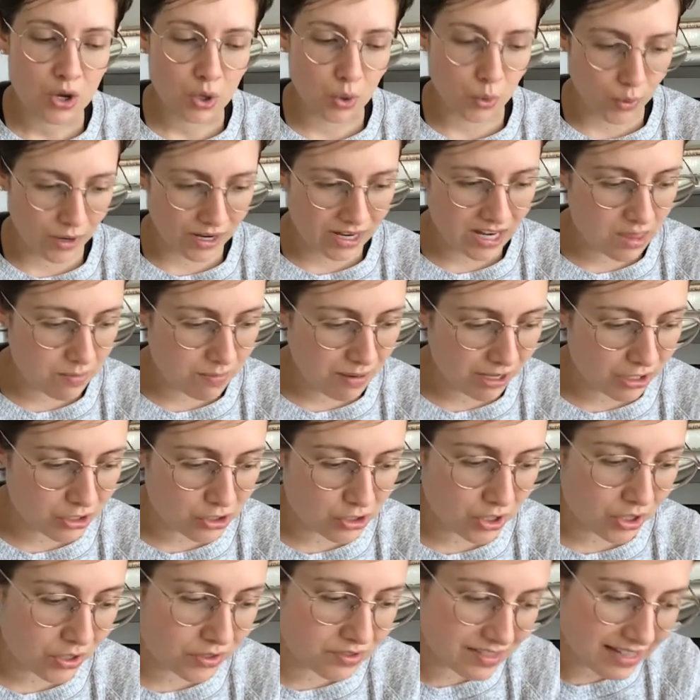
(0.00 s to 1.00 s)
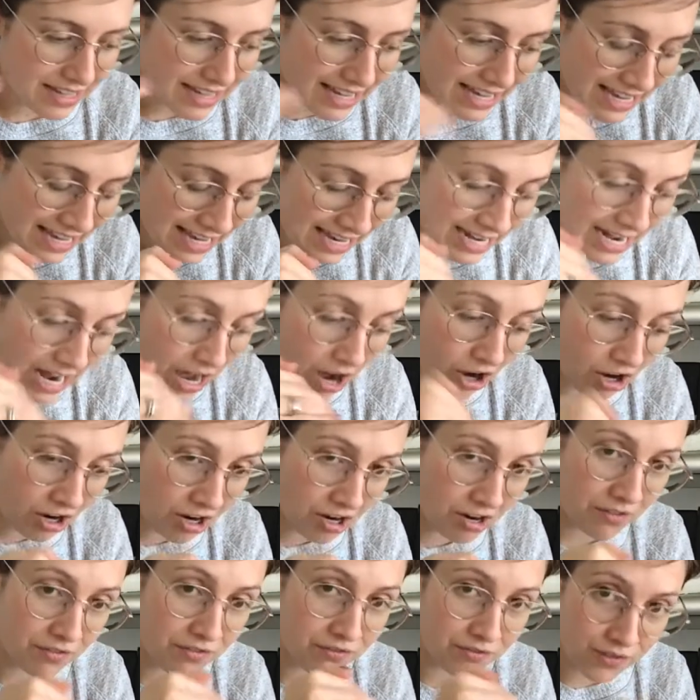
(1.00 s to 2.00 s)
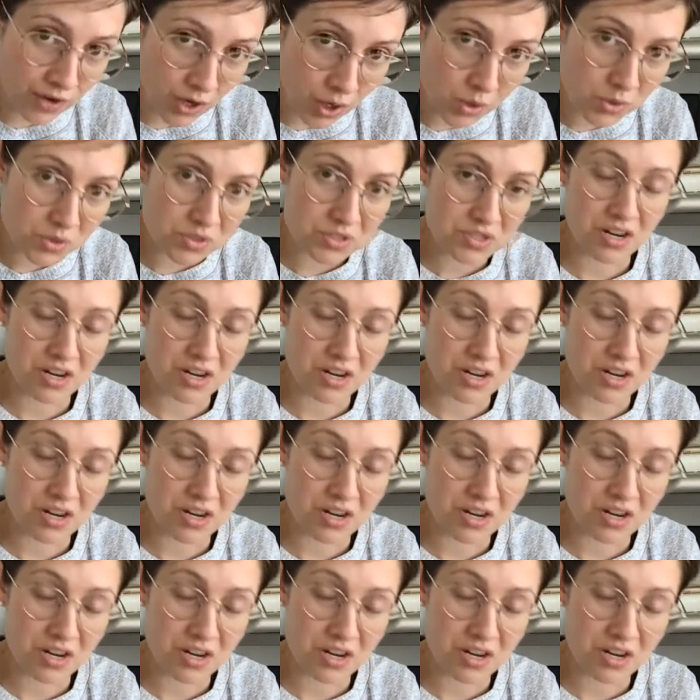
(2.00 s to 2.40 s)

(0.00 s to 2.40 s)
Gwyneth Paltrow's in our phones